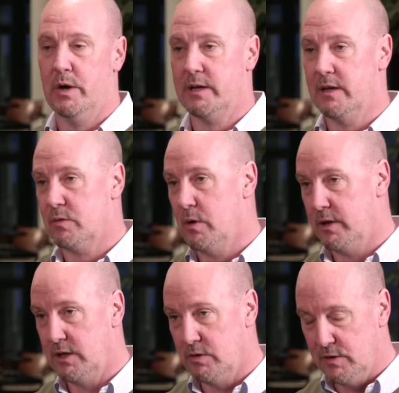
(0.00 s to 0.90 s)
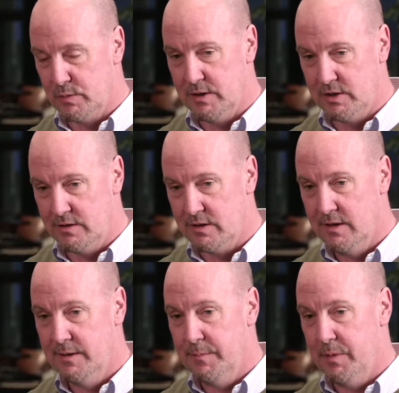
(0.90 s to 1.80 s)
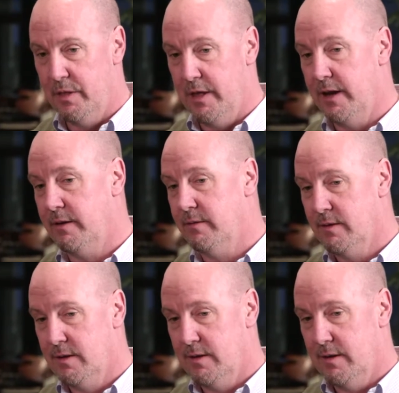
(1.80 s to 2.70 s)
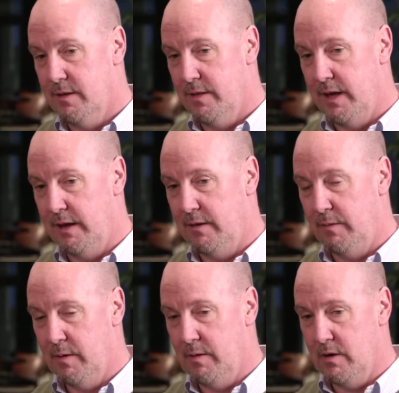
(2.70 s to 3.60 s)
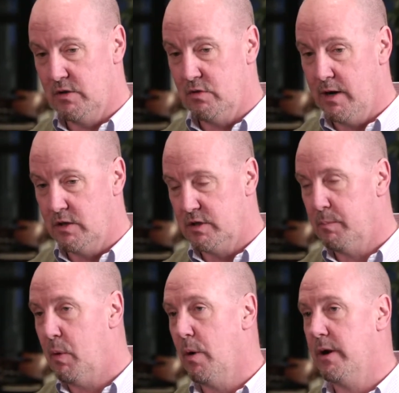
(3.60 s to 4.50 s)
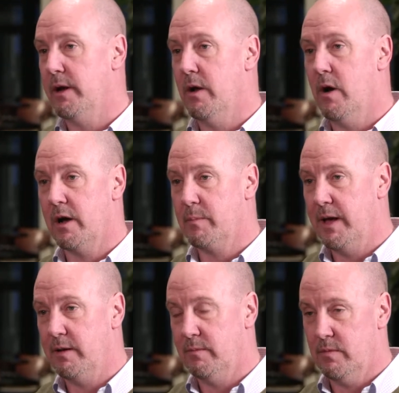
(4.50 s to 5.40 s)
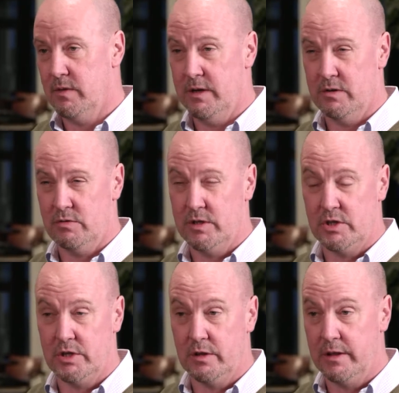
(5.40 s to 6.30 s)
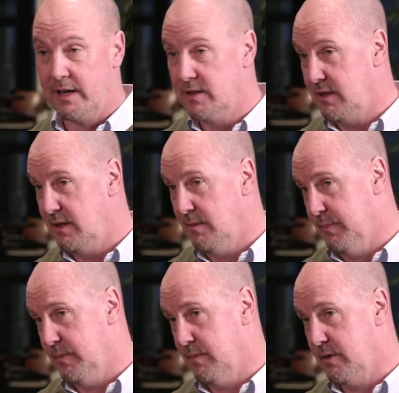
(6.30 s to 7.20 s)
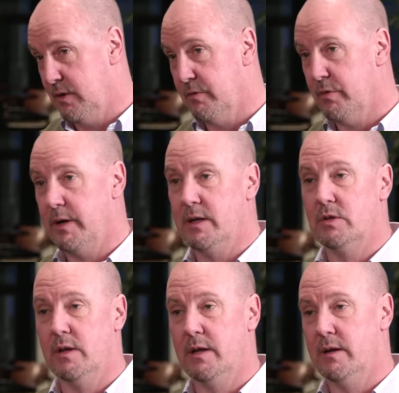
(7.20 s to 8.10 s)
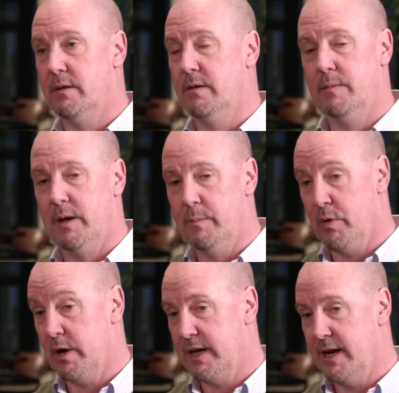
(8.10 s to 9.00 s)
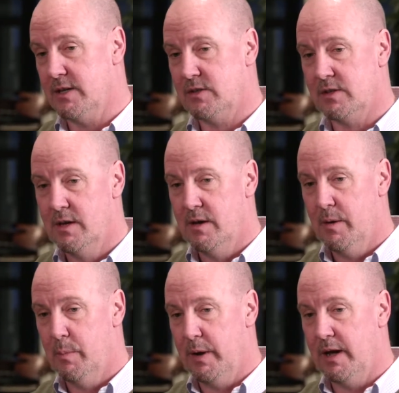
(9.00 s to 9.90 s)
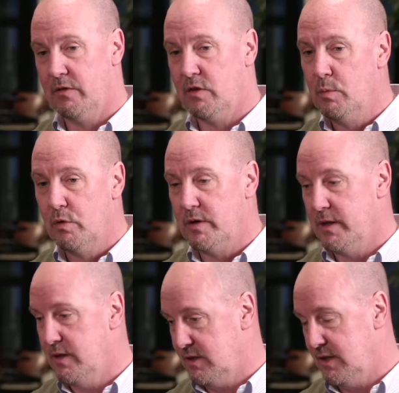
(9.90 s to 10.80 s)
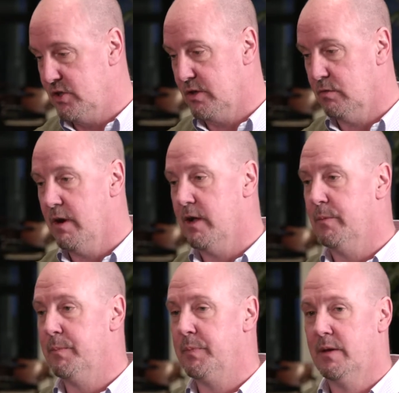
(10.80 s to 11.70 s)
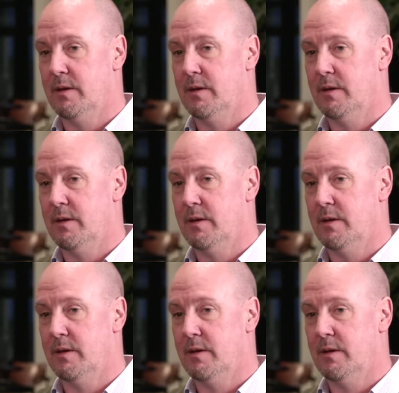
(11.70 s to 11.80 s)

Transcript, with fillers: broadcast quality transmissions. Then they are trying to support and augment their traditional legacy delivery and, and, and broadcasts. But as you move into this digital realm,